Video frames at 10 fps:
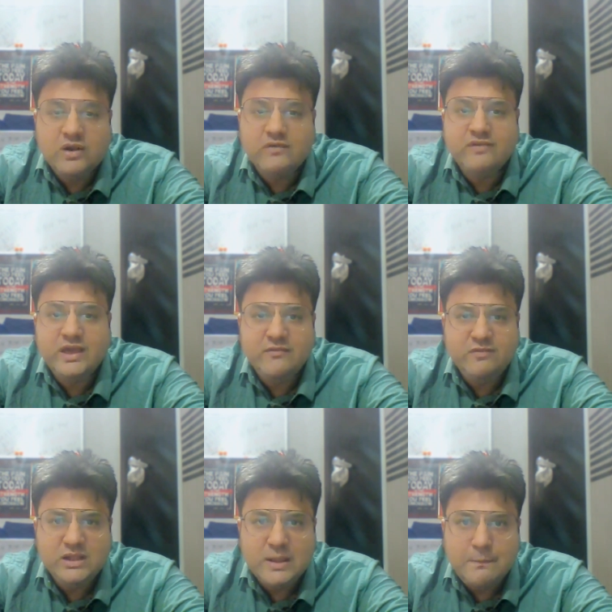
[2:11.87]

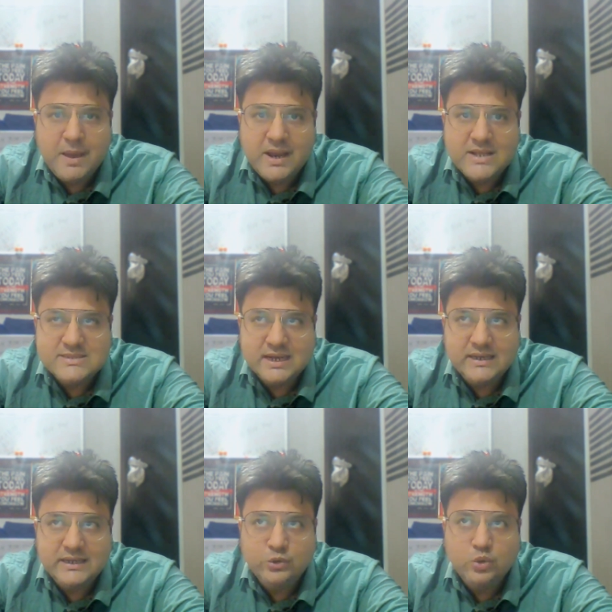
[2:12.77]
forgiving their parents
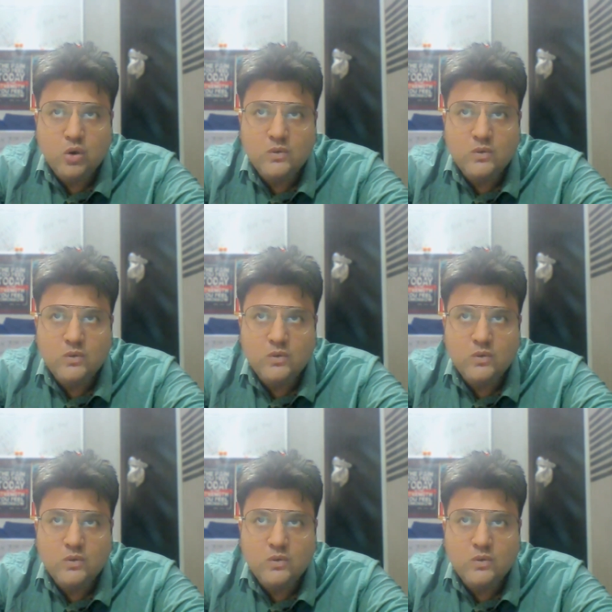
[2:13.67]
right you